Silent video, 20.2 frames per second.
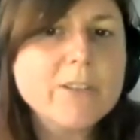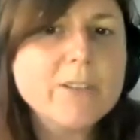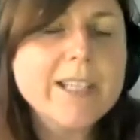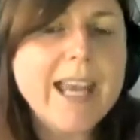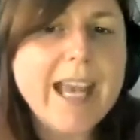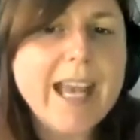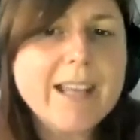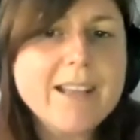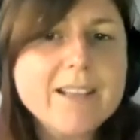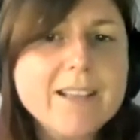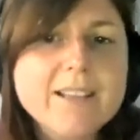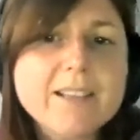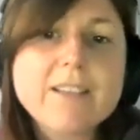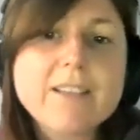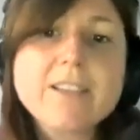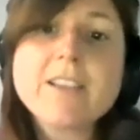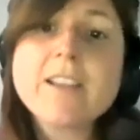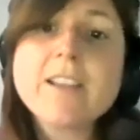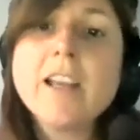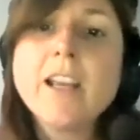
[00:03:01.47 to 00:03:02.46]

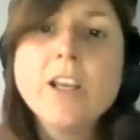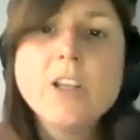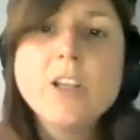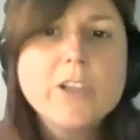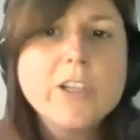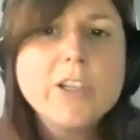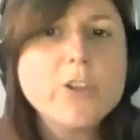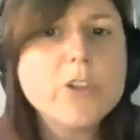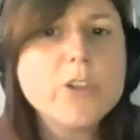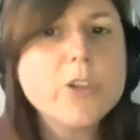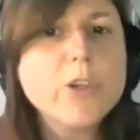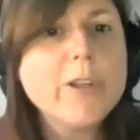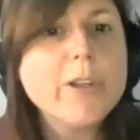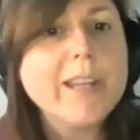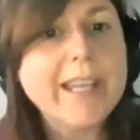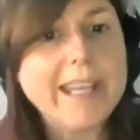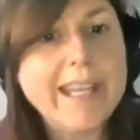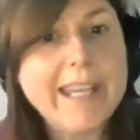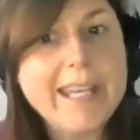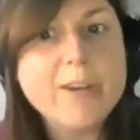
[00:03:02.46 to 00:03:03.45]
tests to ensure
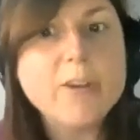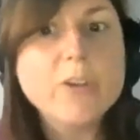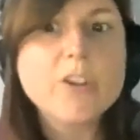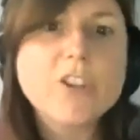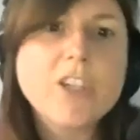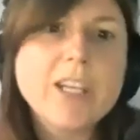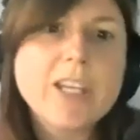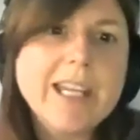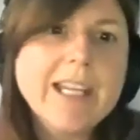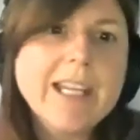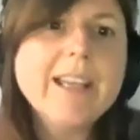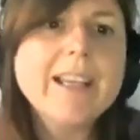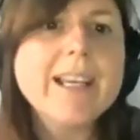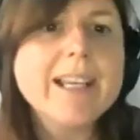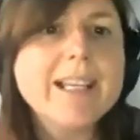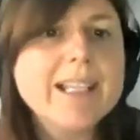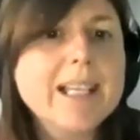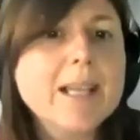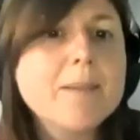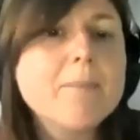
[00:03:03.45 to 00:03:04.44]
that he or she
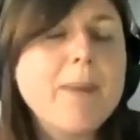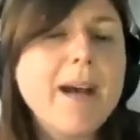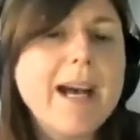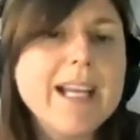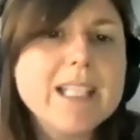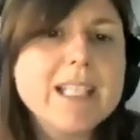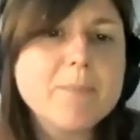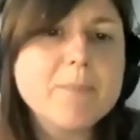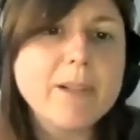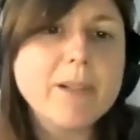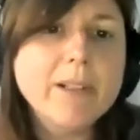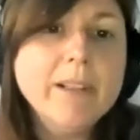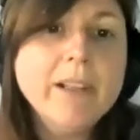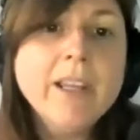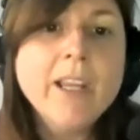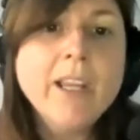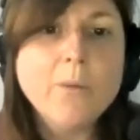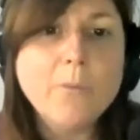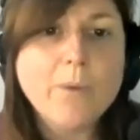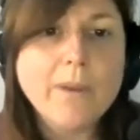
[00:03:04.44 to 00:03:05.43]
is compatible
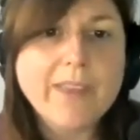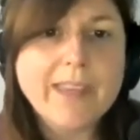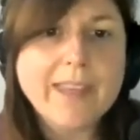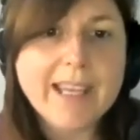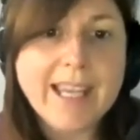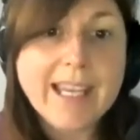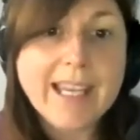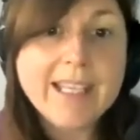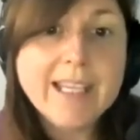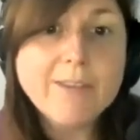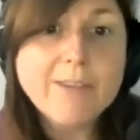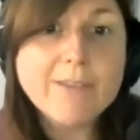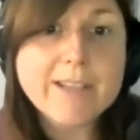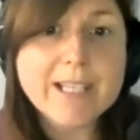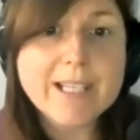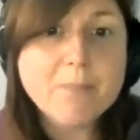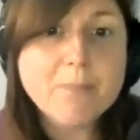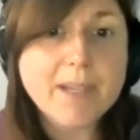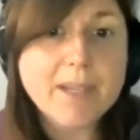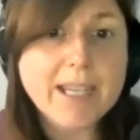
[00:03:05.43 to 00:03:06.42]
with the kidney
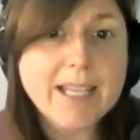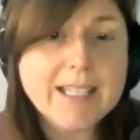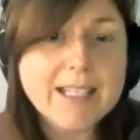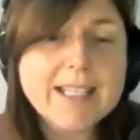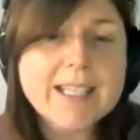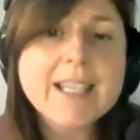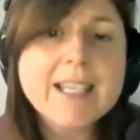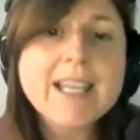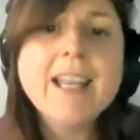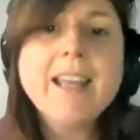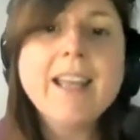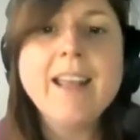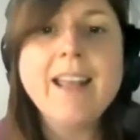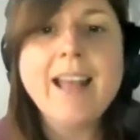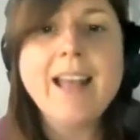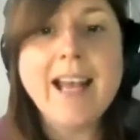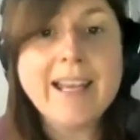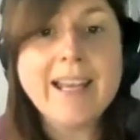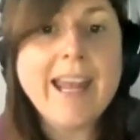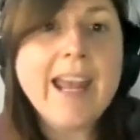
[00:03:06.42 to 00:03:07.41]
recipient
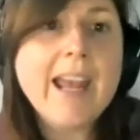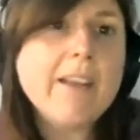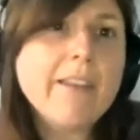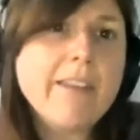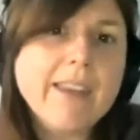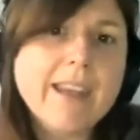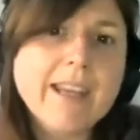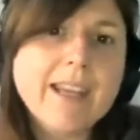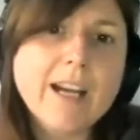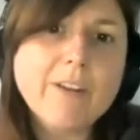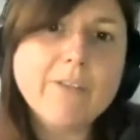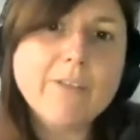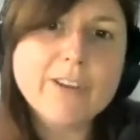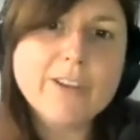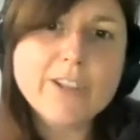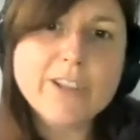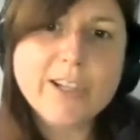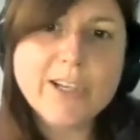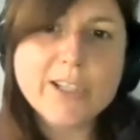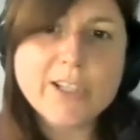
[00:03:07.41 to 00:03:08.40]
and healthy enough for
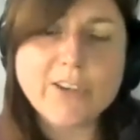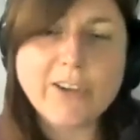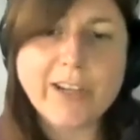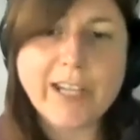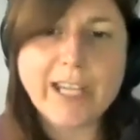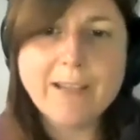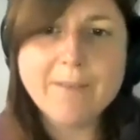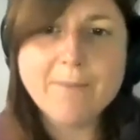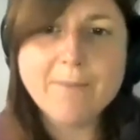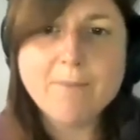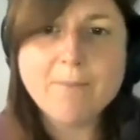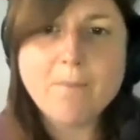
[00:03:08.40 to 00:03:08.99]
surgery.